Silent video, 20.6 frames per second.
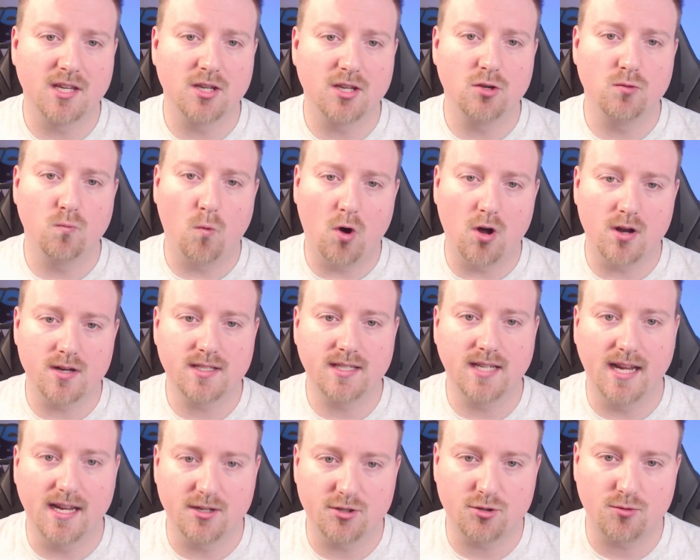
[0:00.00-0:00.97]
that you want
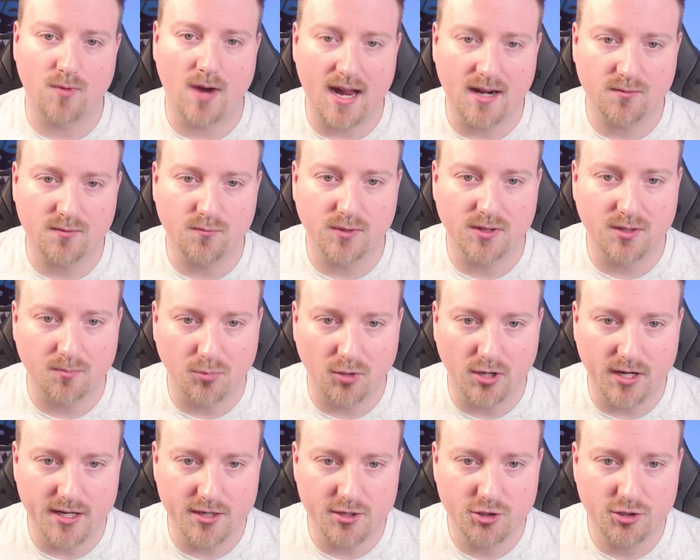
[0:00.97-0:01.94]
to interact with the
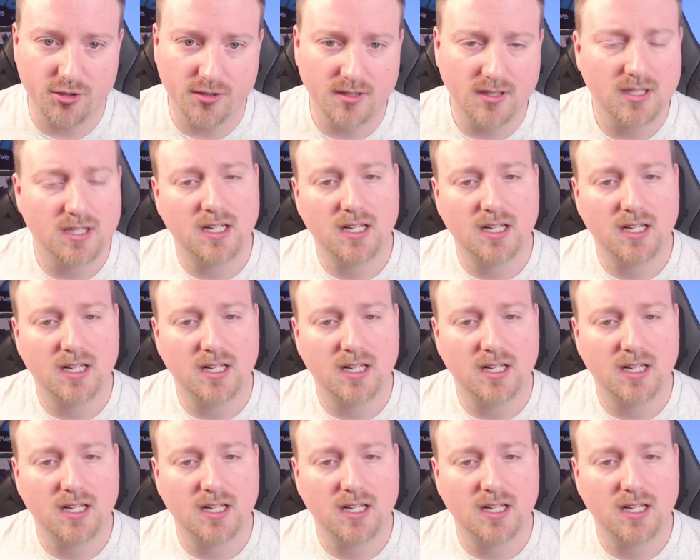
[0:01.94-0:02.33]
bridge.